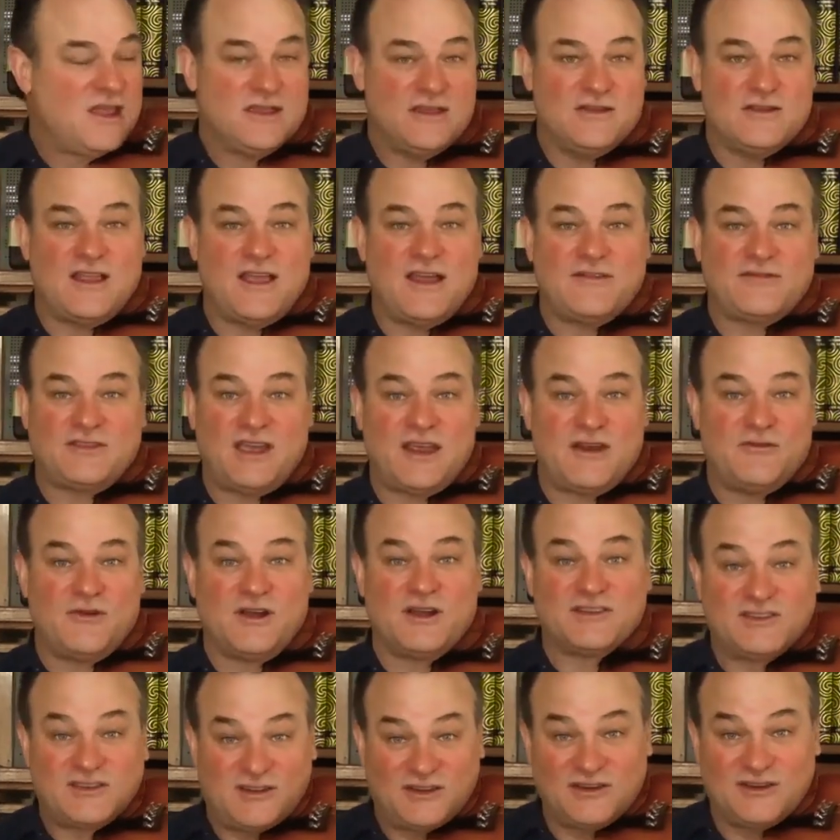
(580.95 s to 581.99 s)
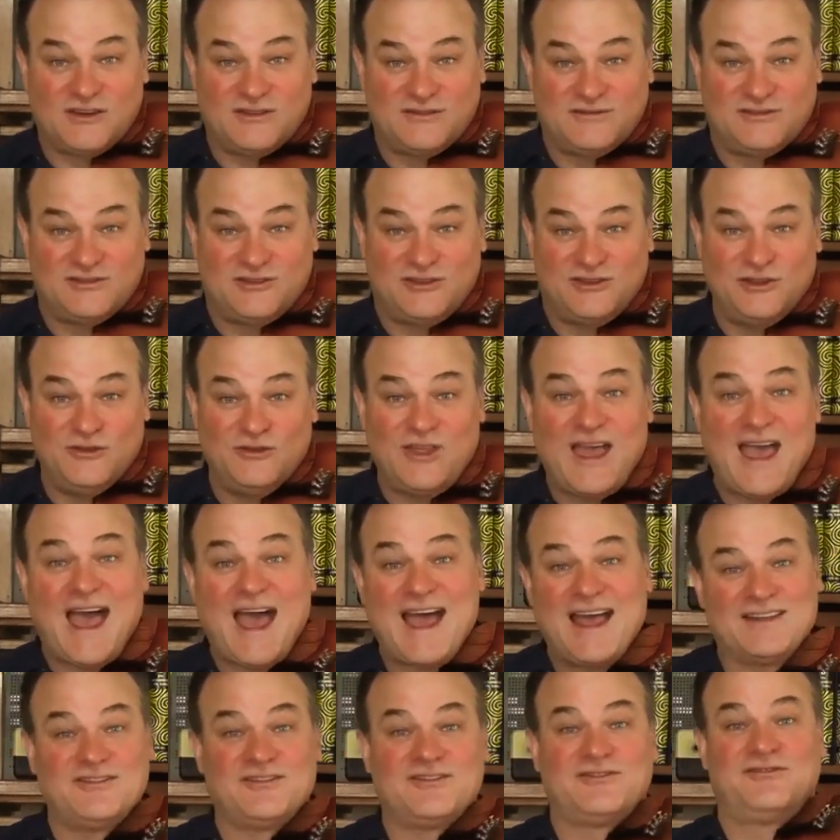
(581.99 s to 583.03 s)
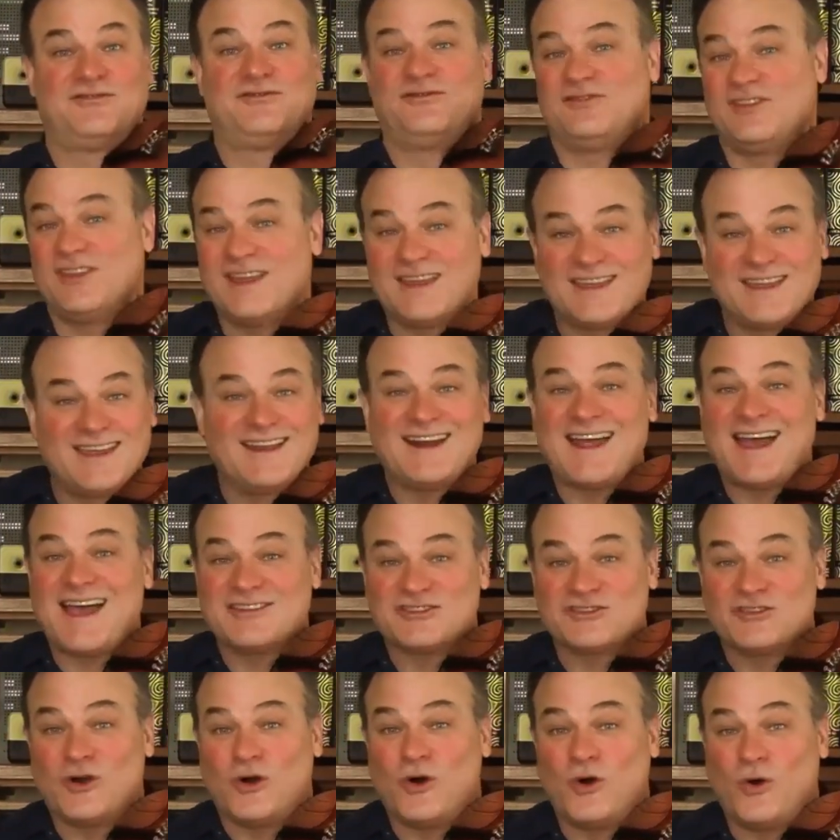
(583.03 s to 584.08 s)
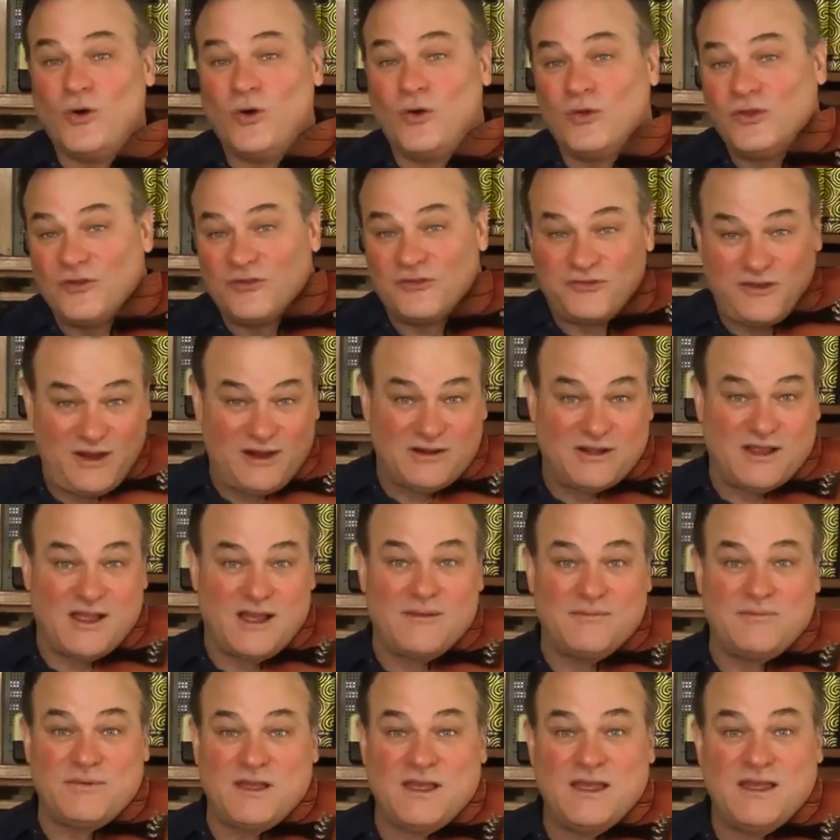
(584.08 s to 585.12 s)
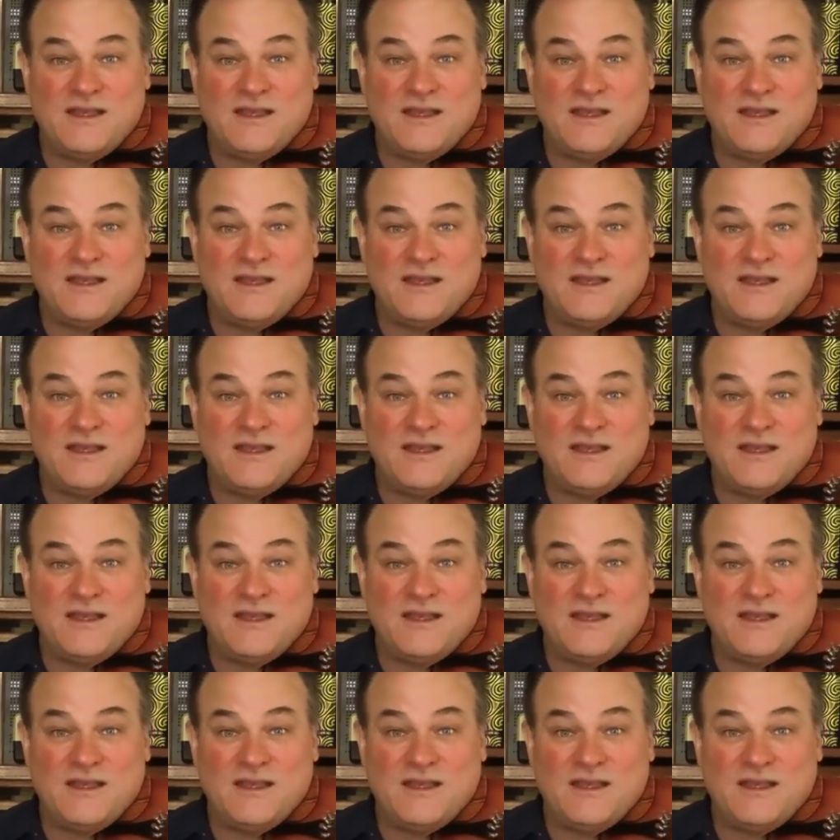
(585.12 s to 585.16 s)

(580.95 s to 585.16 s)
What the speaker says: Your left hand wants to do that, thinking it has to hold the fiddle up,